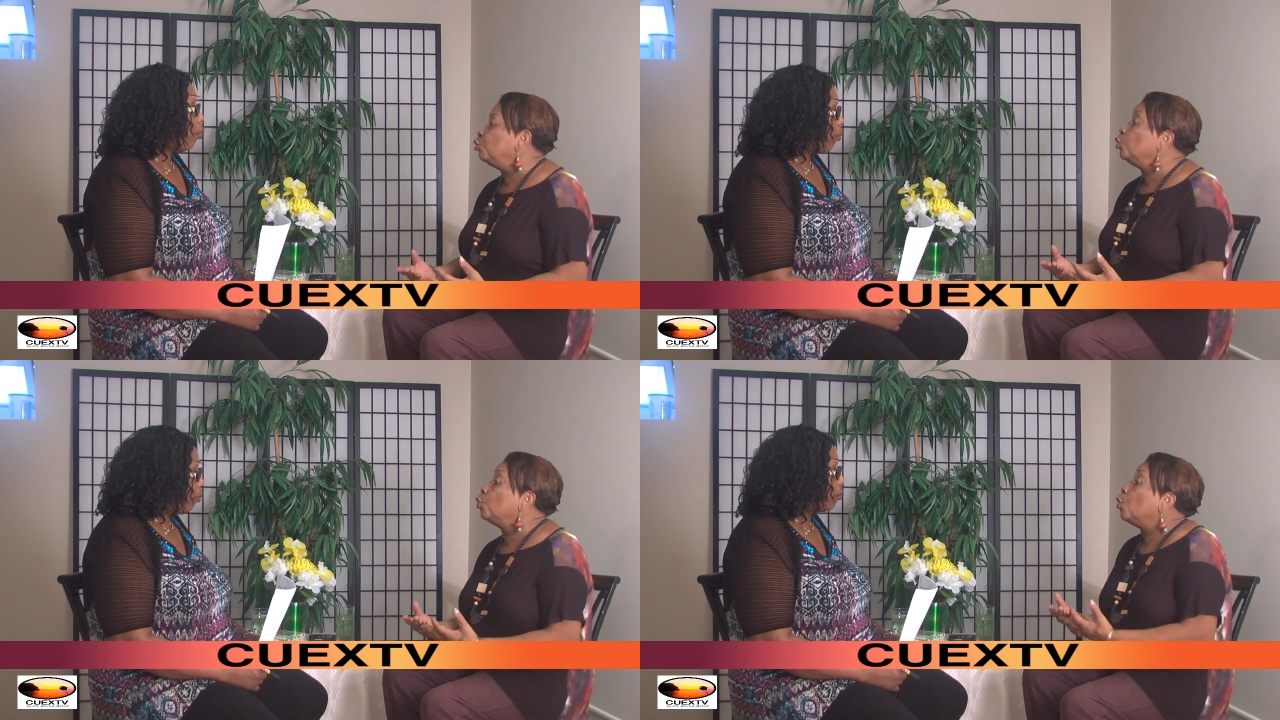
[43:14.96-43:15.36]

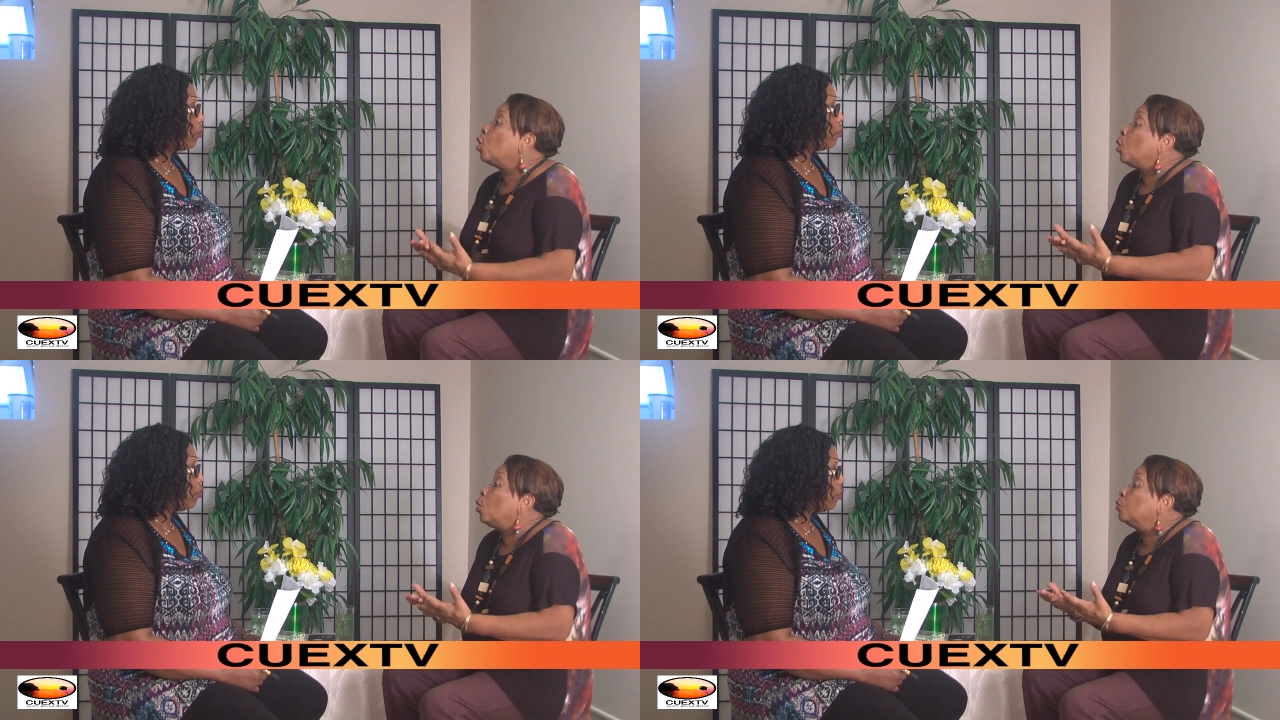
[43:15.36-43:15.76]
you know
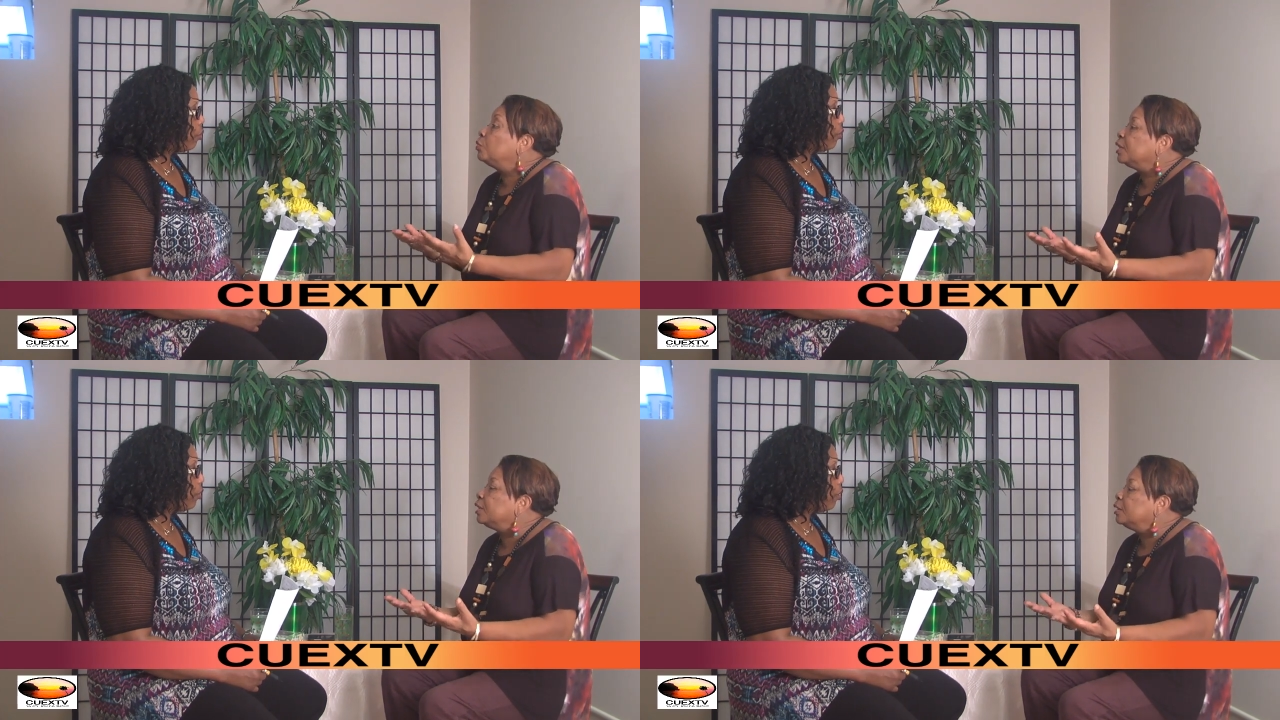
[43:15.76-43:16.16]

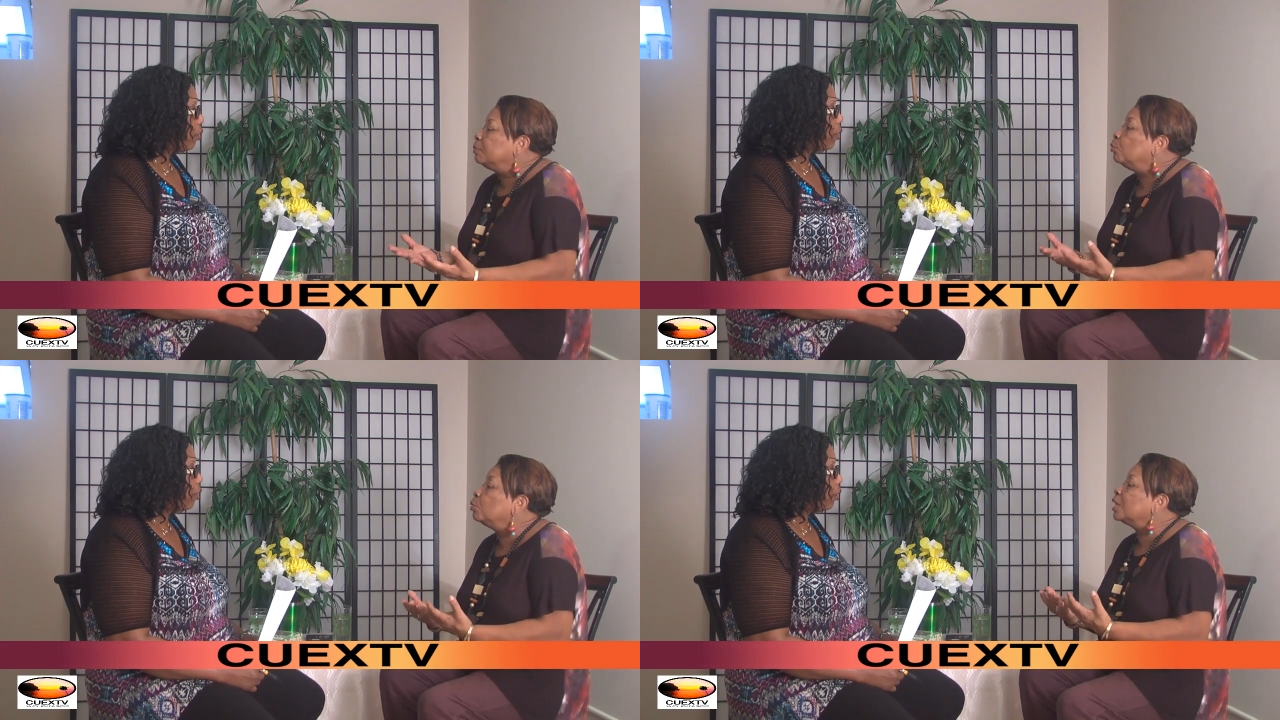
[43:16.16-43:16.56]
how
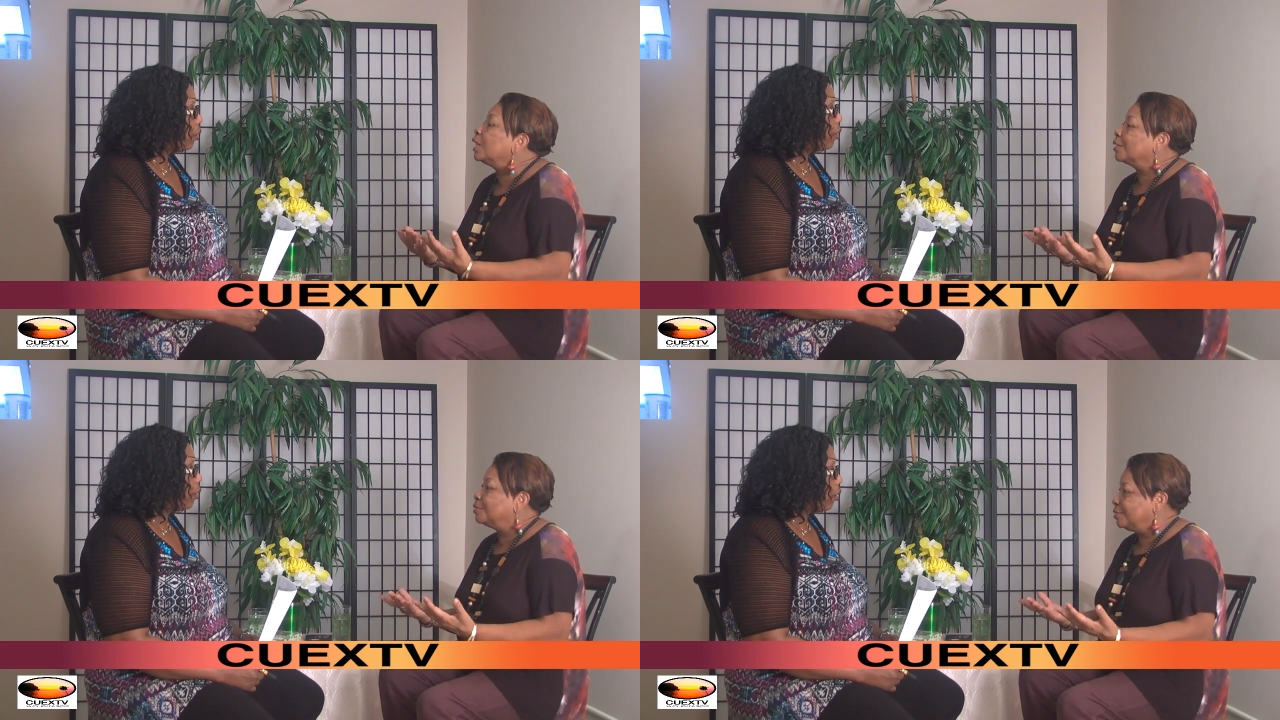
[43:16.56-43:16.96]
the
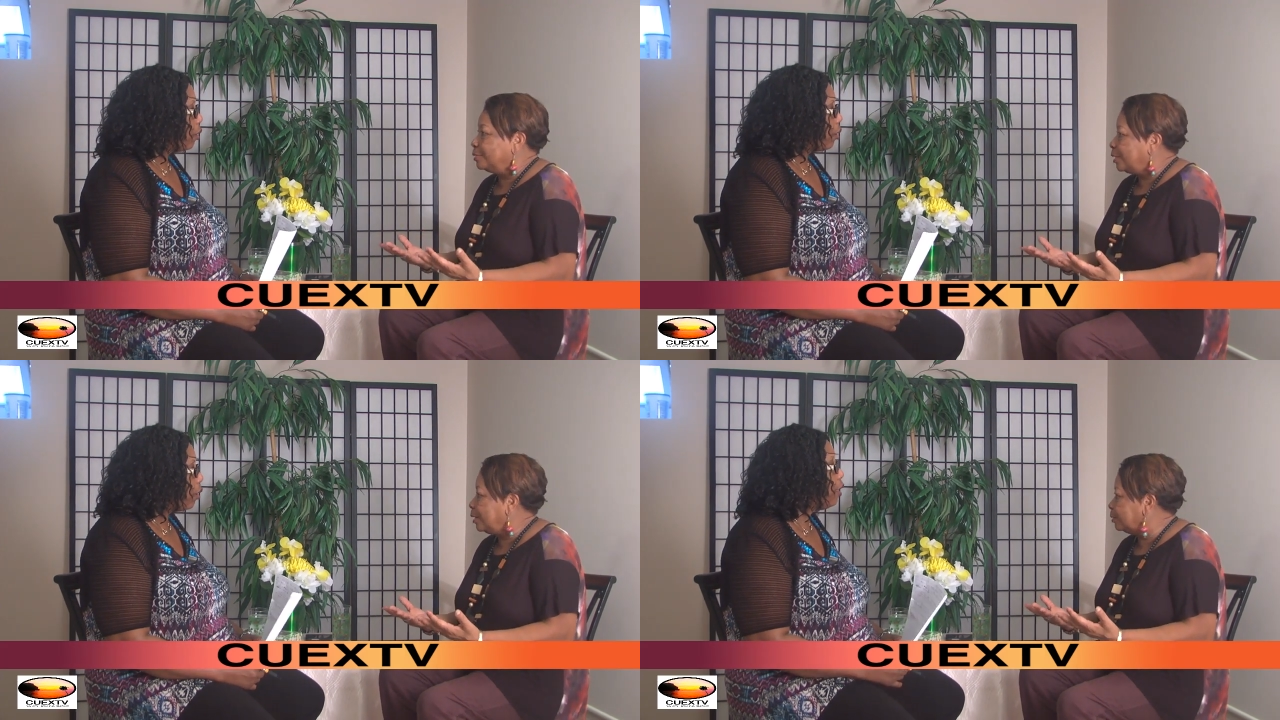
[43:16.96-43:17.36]
bootleggers
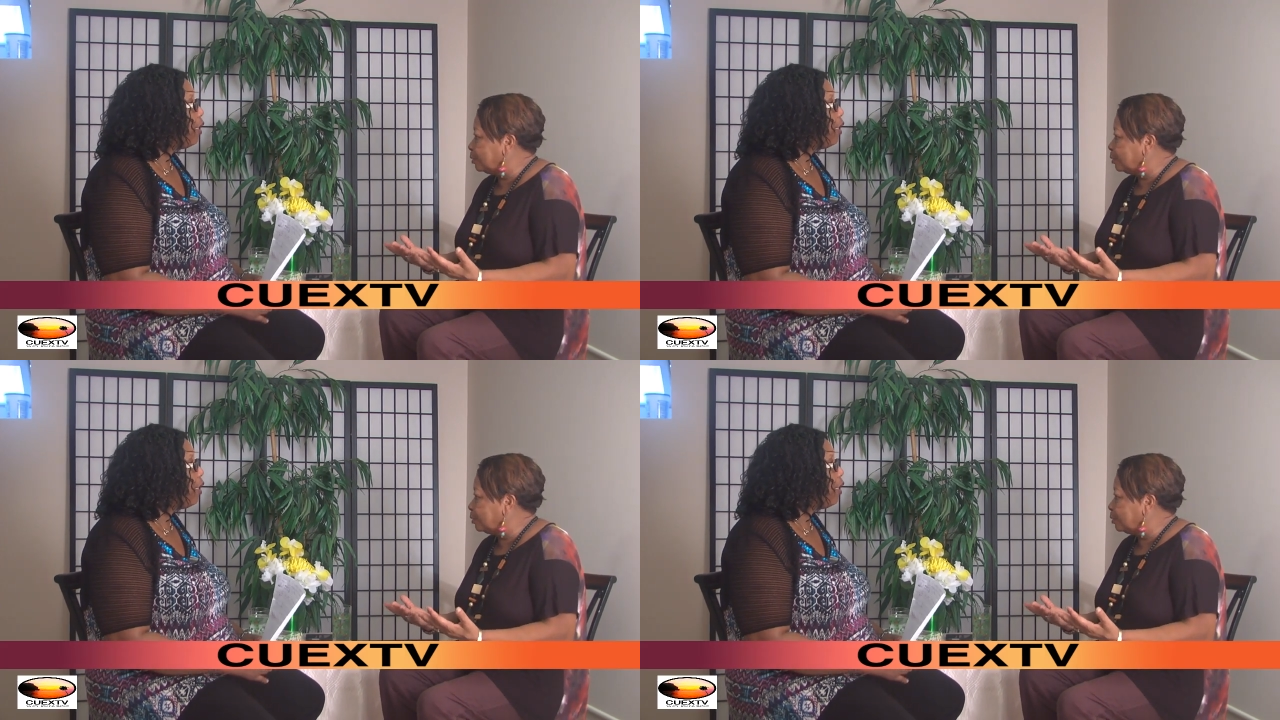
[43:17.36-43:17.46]
and that.